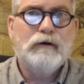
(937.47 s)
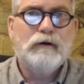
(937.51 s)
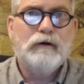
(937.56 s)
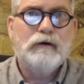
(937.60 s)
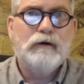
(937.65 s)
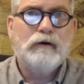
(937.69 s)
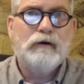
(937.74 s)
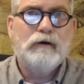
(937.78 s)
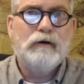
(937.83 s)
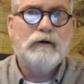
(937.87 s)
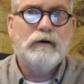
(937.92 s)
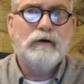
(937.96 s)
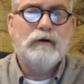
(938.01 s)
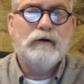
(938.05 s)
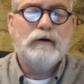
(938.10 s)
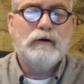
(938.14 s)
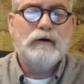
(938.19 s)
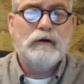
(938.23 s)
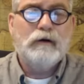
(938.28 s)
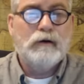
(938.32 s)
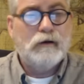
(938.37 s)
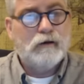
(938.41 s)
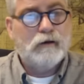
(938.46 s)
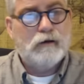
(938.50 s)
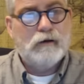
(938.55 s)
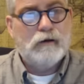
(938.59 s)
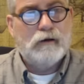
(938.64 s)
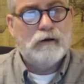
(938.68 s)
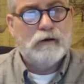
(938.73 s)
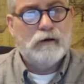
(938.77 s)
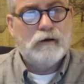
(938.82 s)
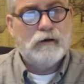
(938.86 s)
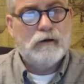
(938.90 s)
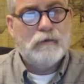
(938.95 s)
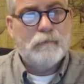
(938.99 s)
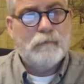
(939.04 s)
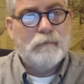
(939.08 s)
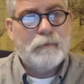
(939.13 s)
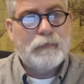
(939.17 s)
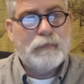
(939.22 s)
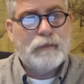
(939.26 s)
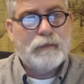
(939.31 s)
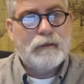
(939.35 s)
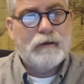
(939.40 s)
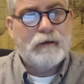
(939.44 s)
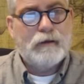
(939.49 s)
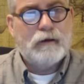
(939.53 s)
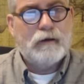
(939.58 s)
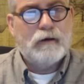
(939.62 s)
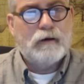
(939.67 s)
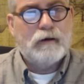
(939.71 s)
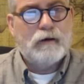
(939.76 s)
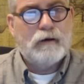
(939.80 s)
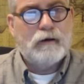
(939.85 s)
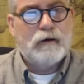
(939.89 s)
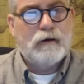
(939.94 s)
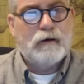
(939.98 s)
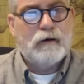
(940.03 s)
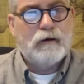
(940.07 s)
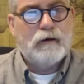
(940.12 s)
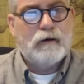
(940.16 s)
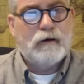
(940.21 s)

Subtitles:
[no speech]